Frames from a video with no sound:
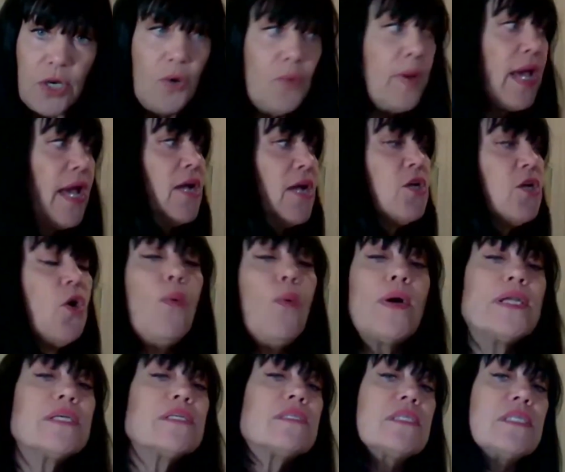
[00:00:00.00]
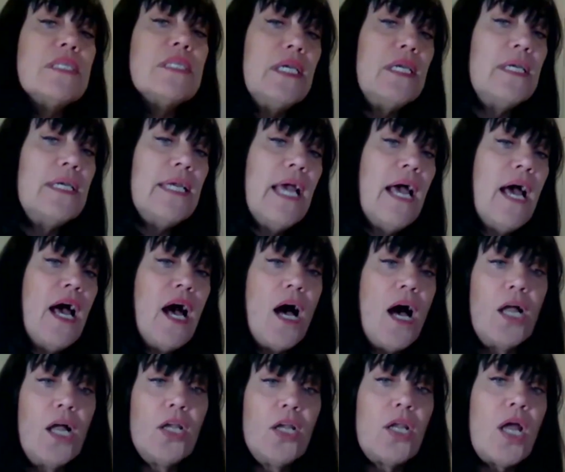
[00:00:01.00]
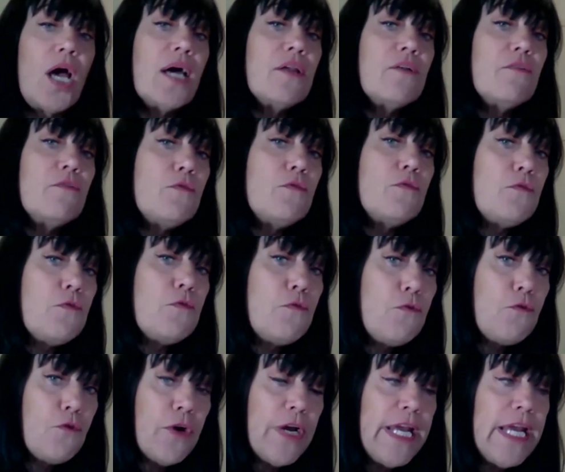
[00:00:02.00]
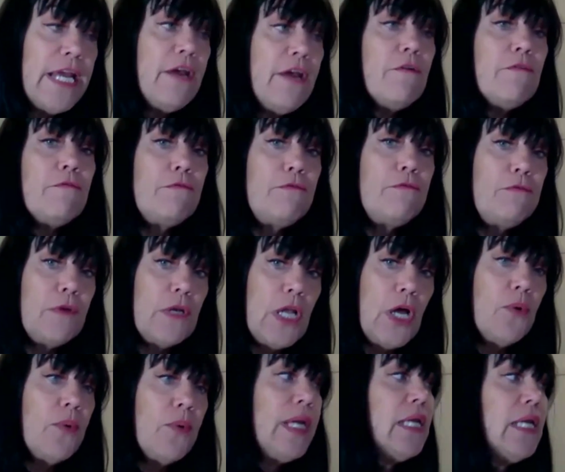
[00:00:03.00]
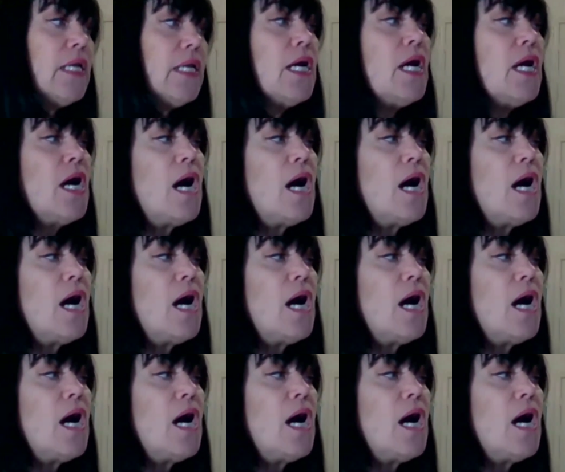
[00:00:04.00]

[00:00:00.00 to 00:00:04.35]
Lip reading: Okay, I don't want to see a lot of free flowing,